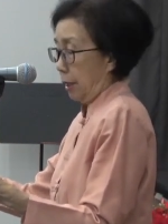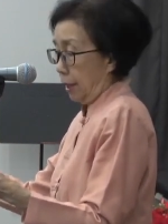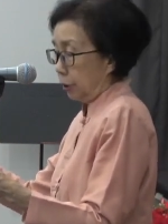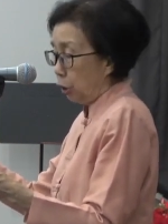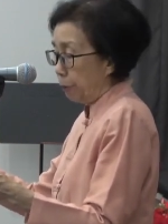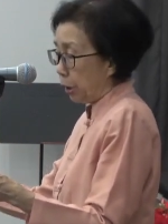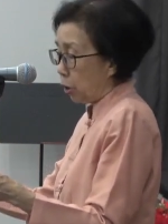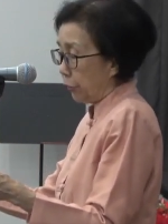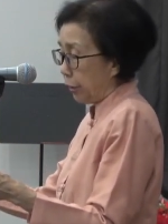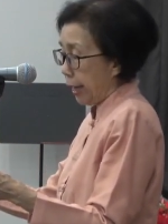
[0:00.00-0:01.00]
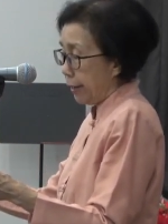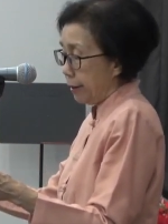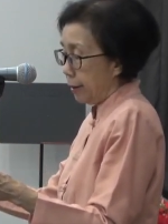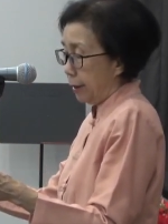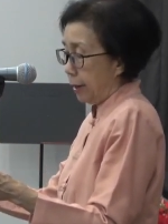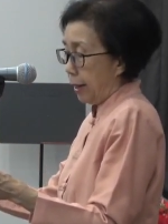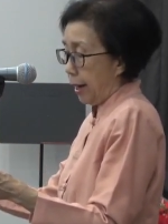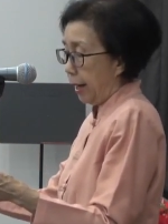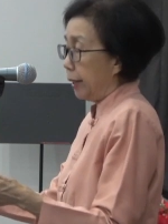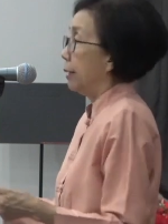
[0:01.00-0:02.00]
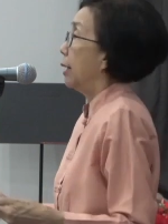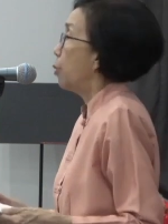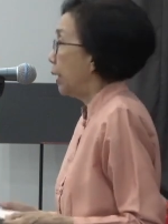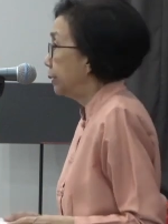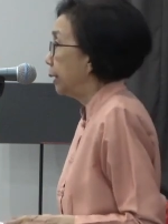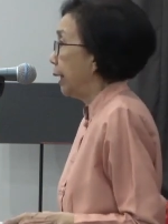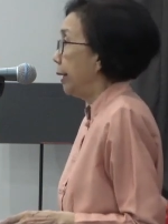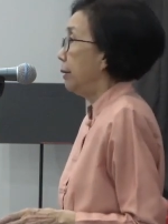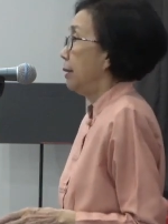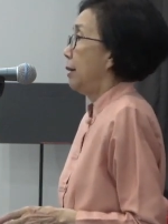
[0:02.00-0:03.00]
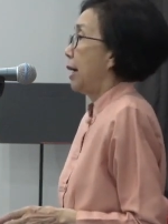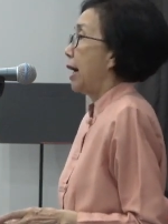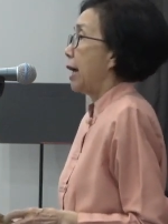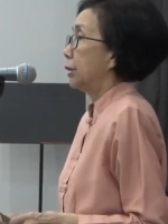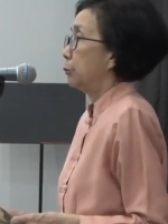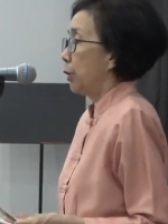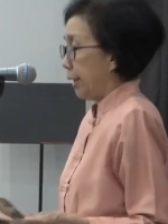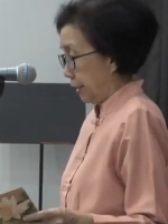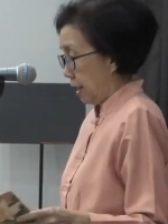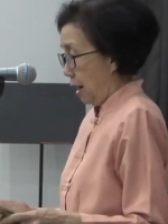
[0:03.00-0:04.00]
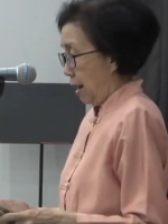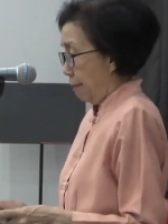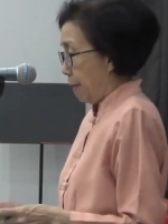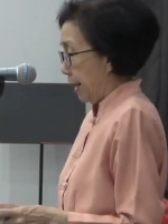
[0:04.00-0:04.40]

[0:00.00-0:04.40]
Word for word: So be content, and once again, I express my